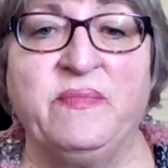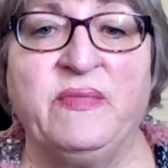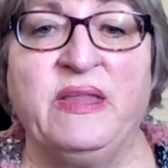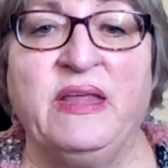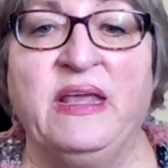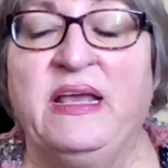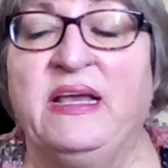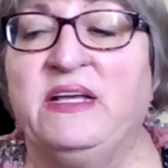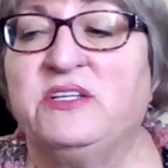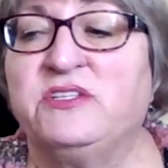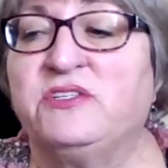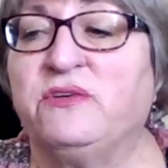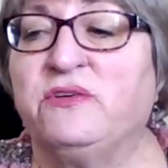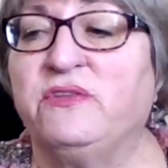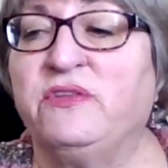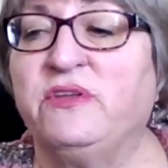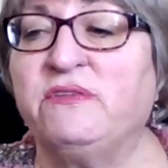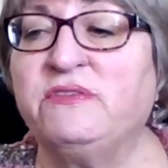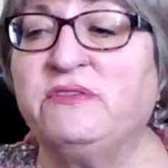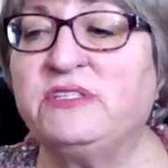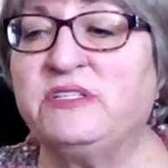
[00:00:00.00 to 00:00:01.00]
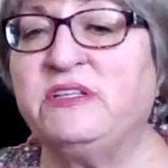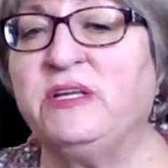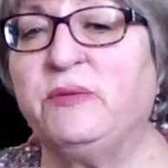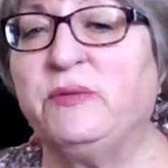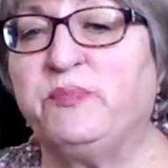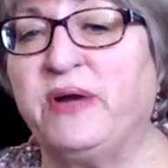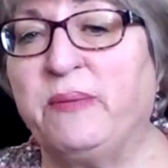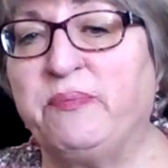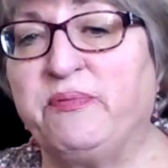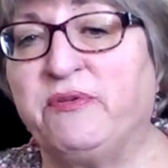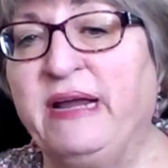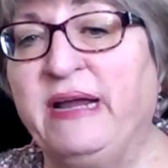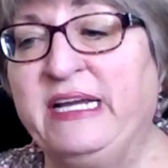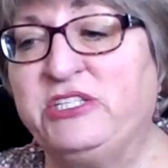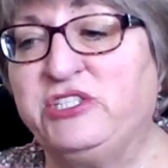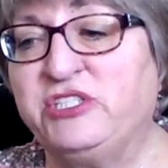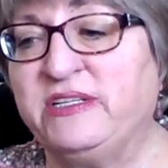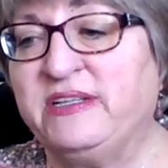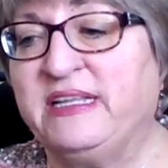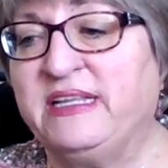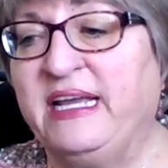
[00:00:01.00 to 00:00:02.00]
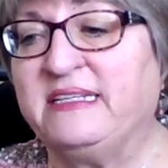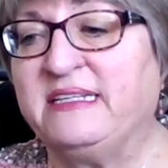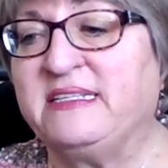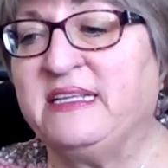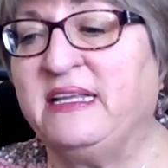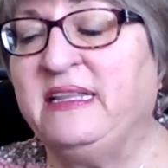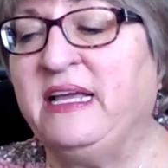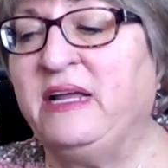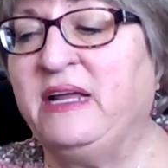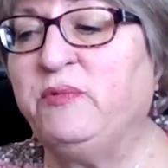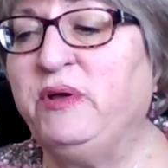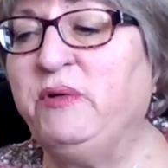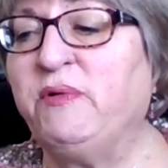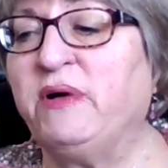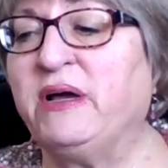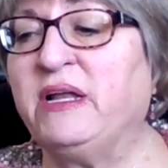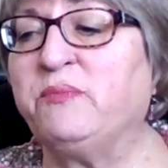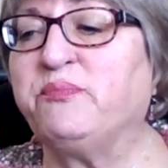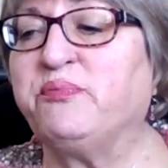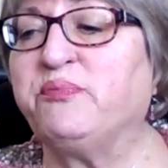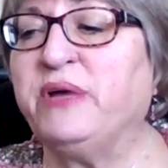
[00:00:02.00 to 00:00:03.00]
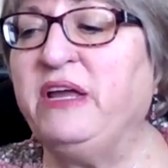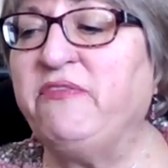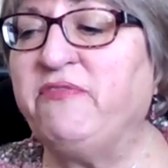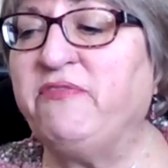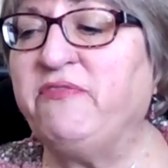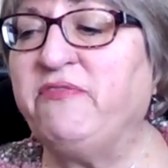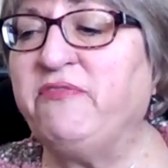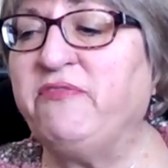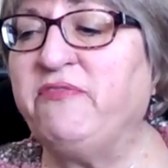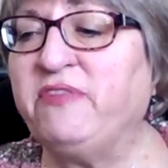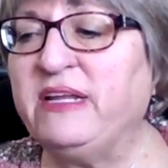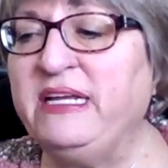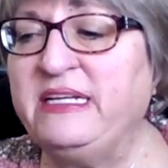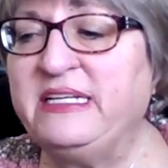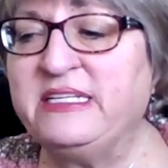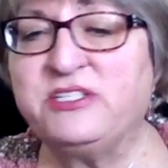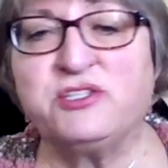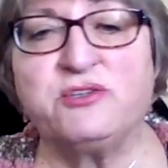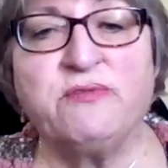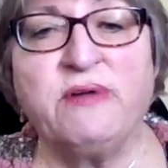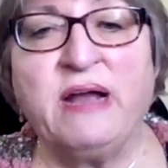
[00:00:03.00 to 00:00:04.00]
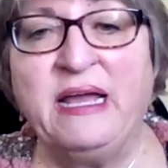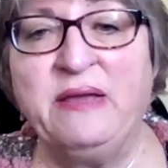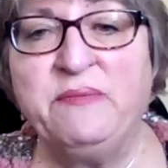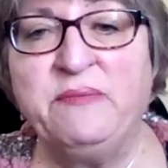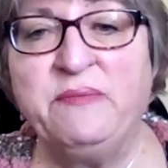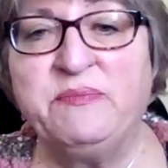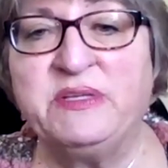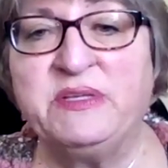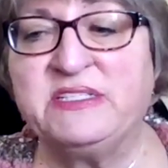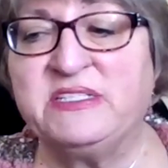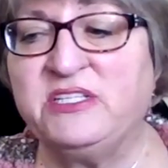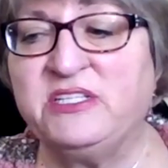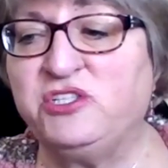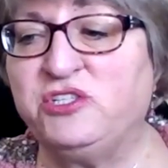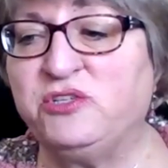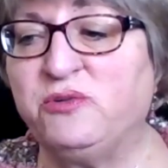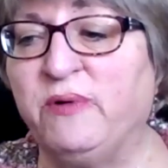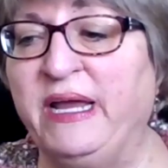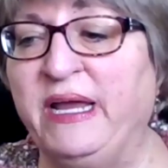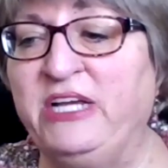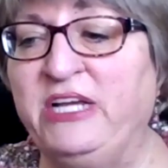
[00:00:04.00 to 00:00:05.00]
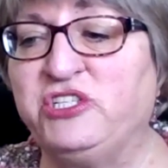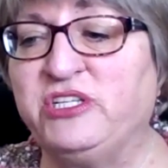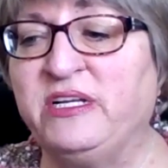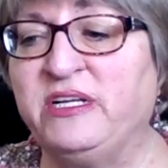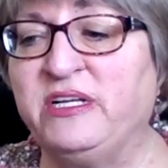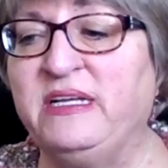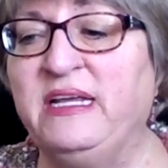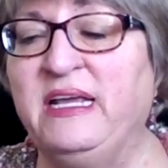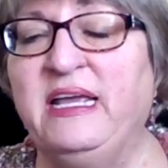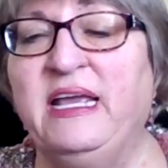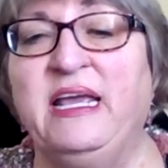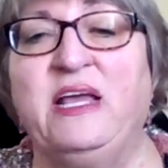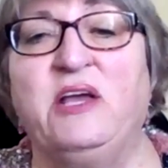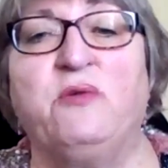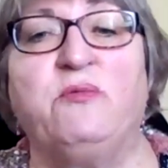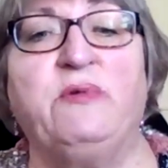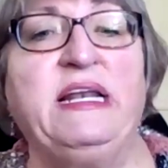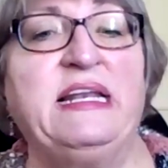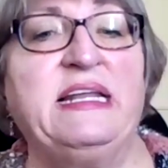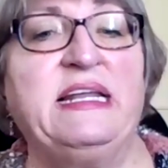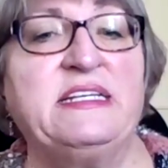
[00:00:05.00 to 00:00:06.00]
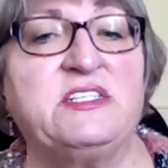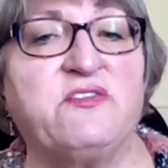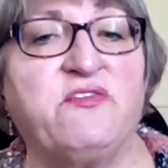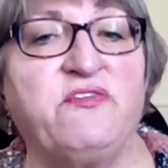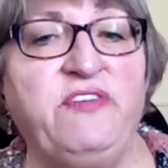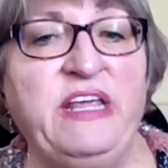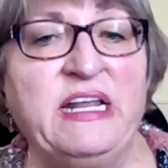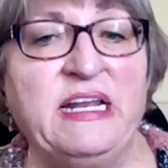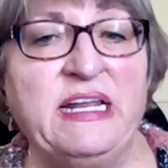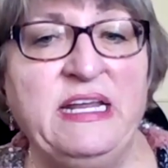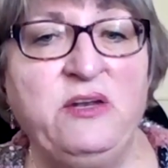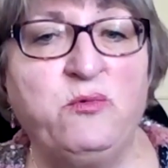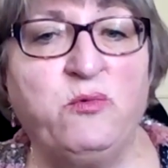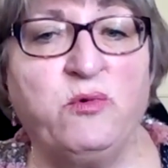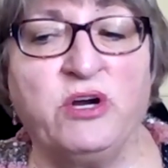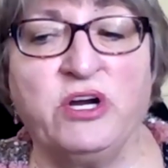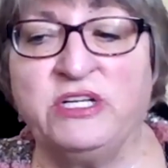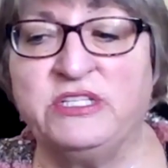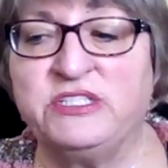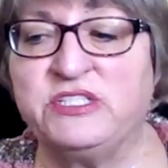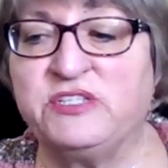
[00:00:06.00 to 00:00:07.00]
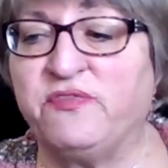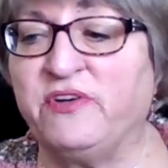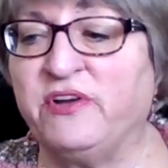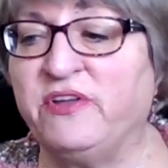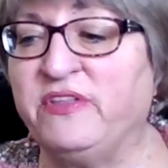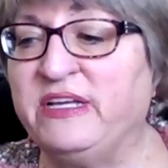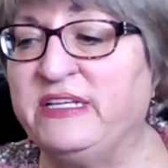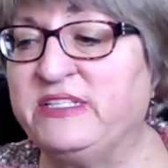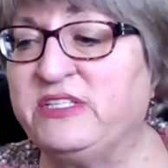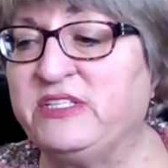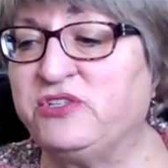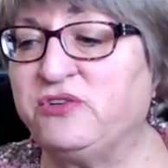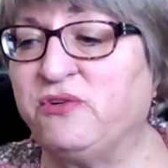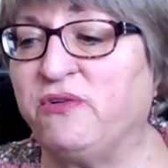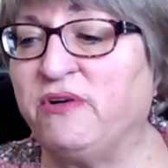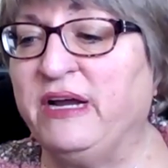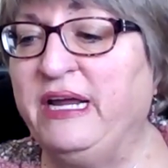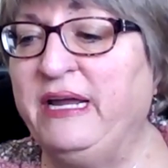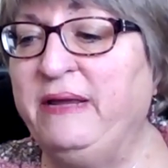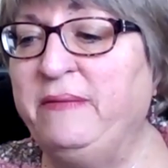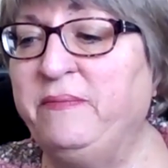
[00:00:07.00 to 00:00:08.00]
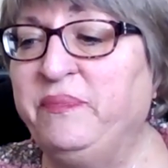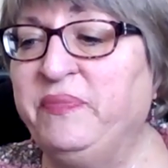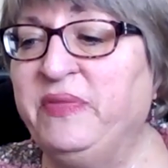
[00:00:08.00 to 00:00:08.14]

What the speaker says: So those are the preparation things. And then we want to briefly describe the situation. We list feeling words for this story.